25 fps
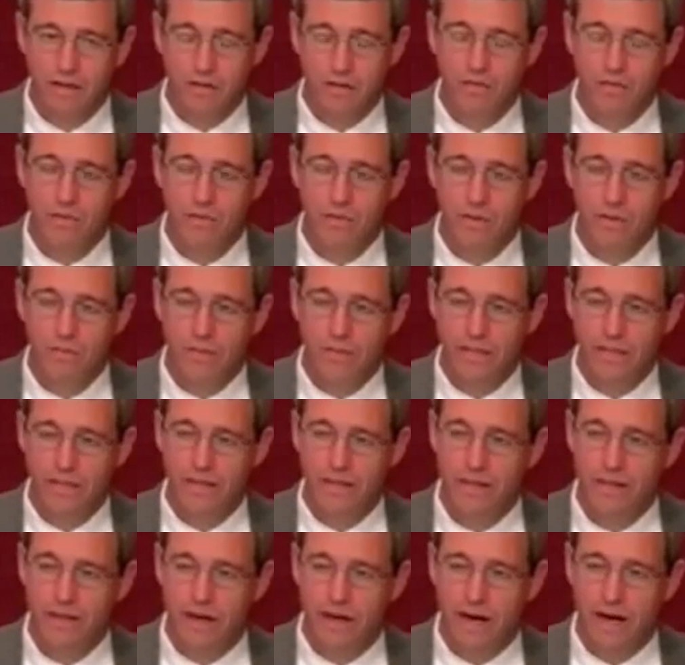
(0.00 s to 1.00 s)
You will
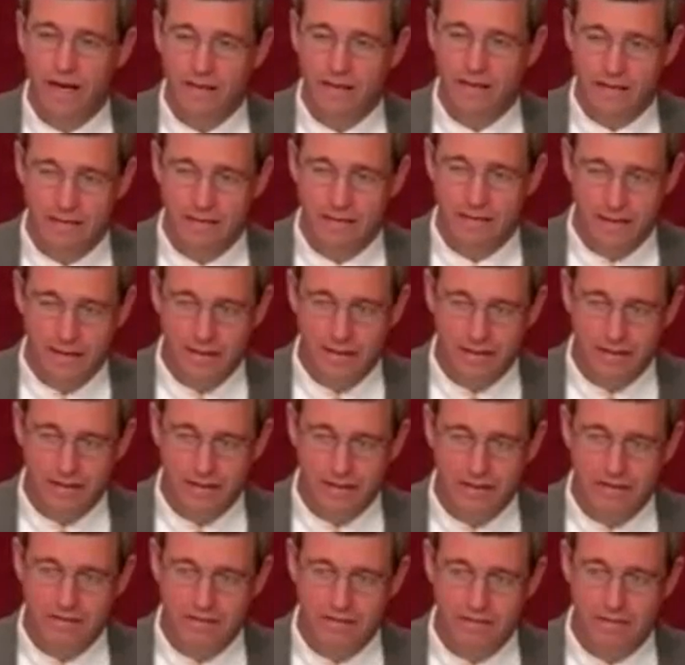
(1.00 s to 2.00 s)
be
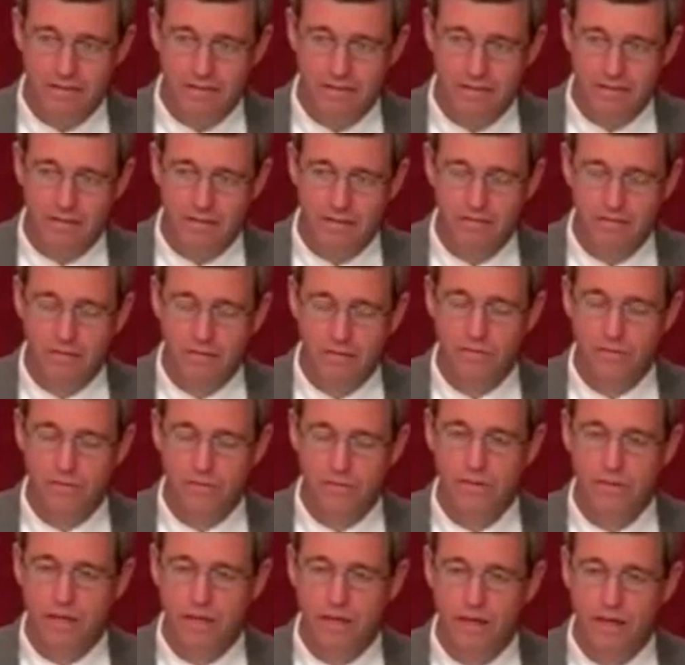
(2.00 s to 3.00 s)
isolated
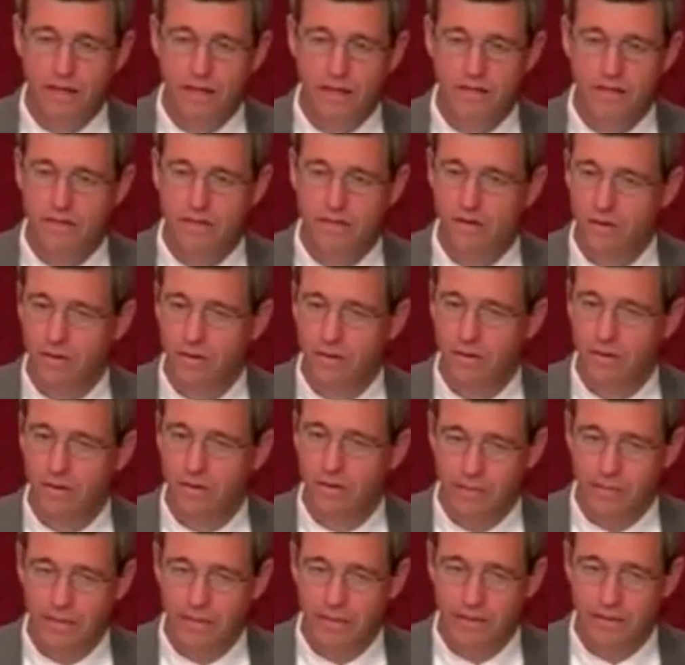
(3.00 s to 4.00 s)
from society, as has
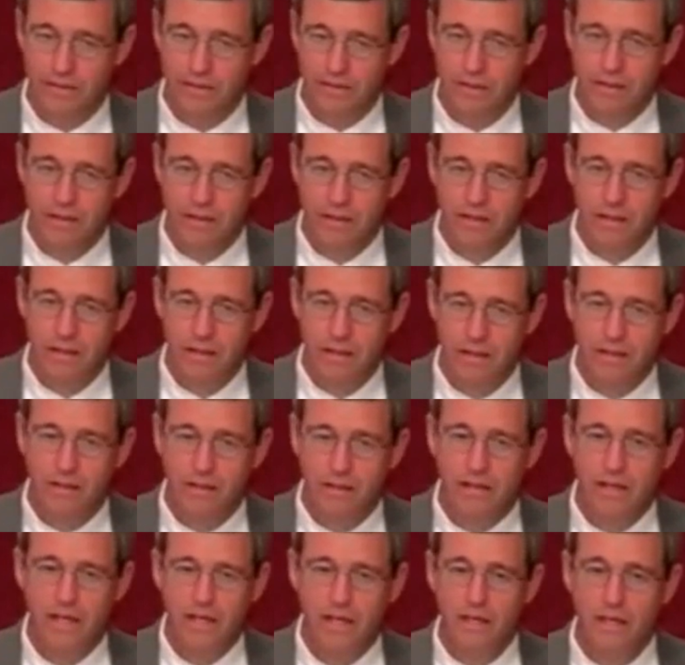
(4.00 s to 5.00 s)
already
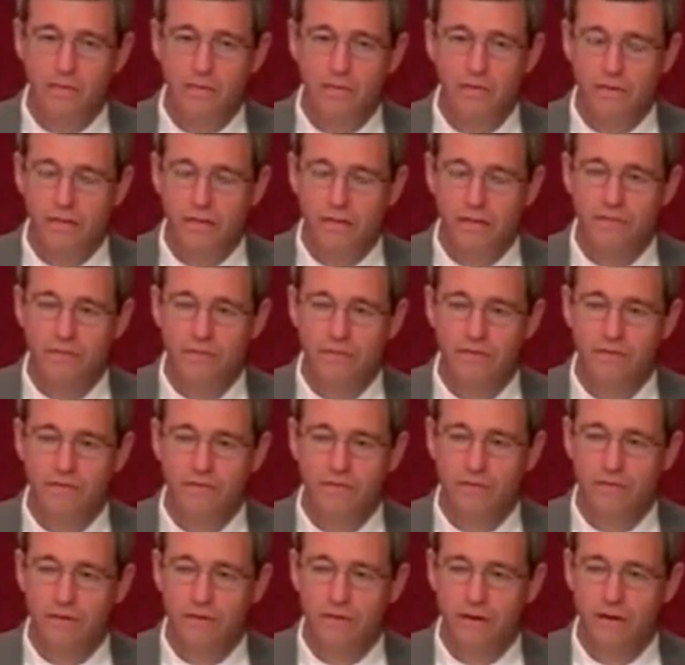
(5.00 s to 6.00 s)
happened.
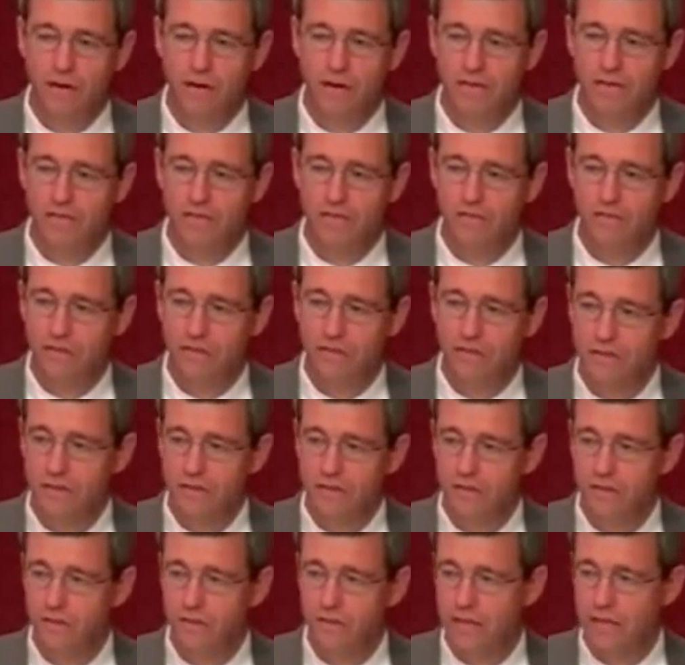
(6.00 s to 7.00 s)
Anyone who tries
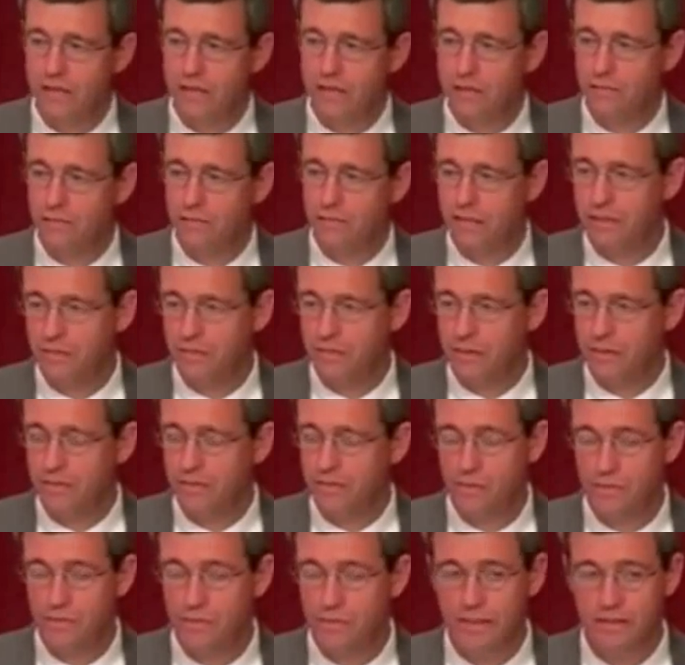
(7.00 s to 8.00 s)
to run for
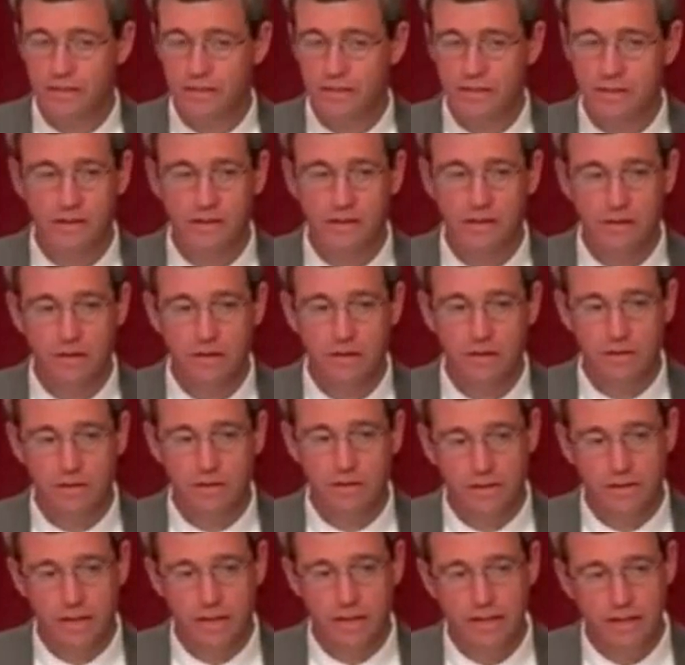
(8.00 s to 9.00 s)
office who actually believes
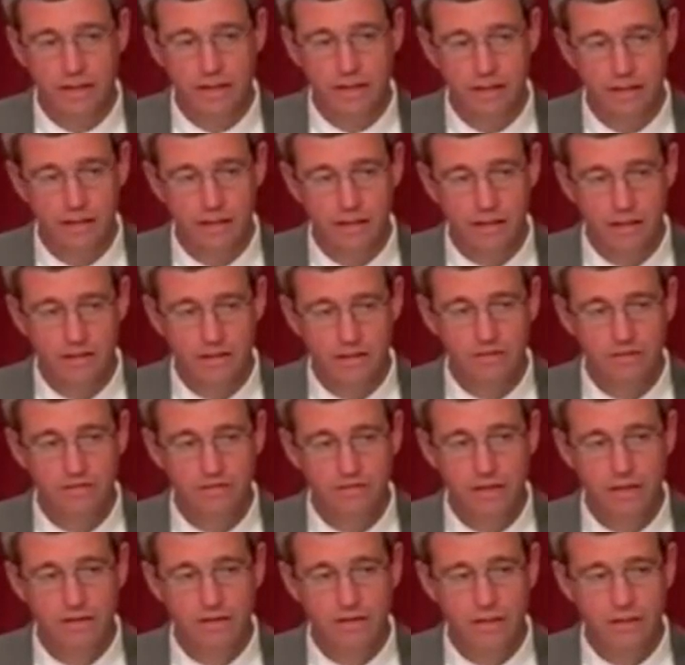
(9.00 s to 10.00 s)
the Bible will be
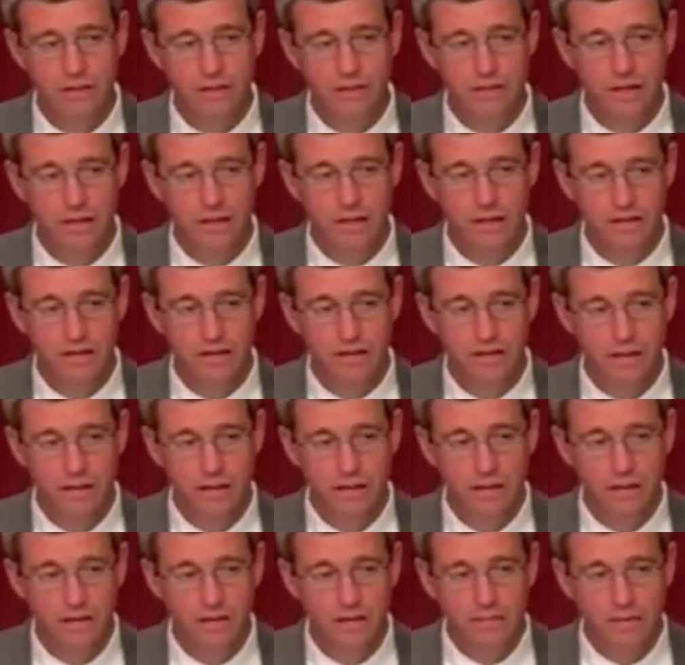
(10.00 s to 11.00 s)
considered a
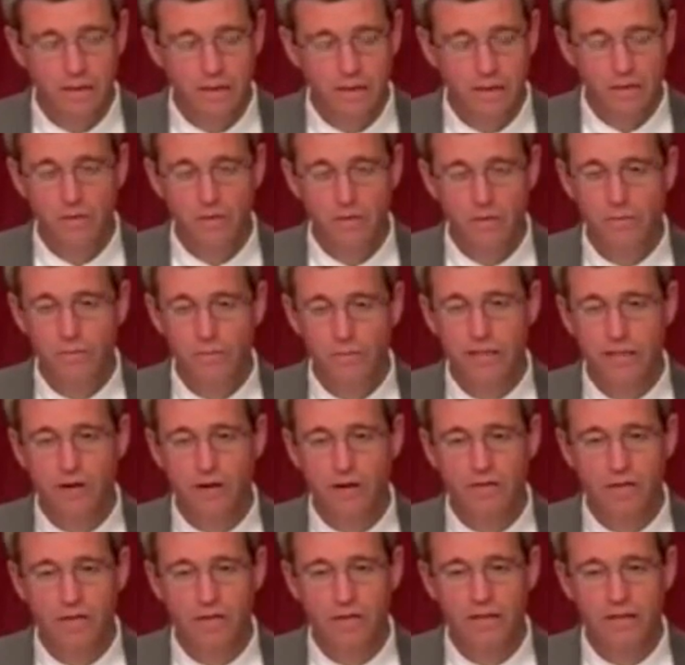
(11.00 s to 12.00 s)
lunatic
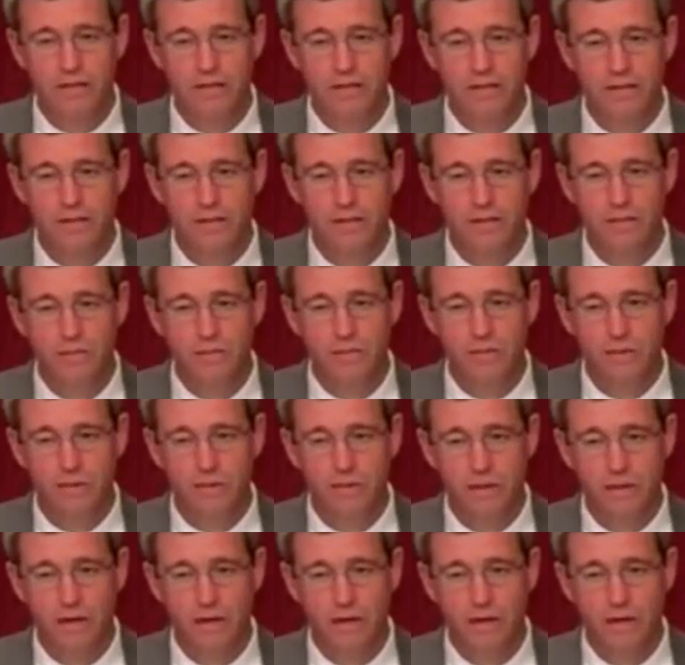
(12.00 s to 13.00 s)
until finally we are
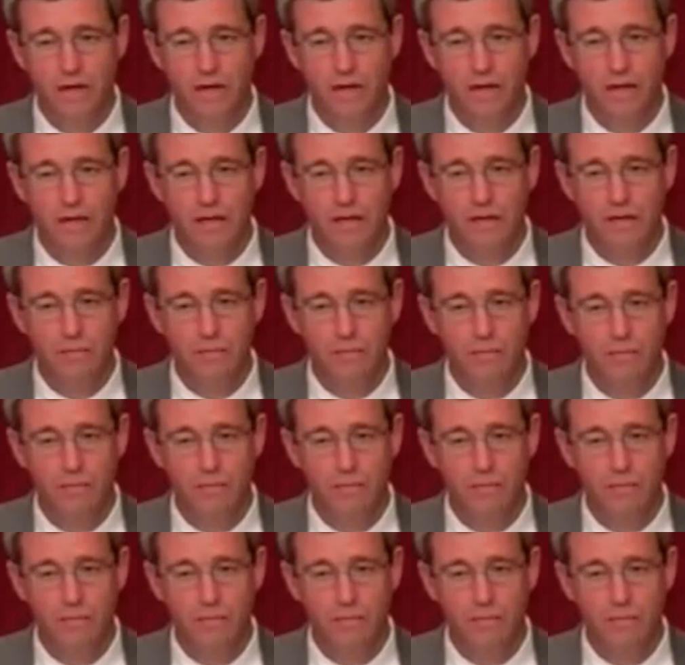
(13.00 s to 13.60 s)
silenced.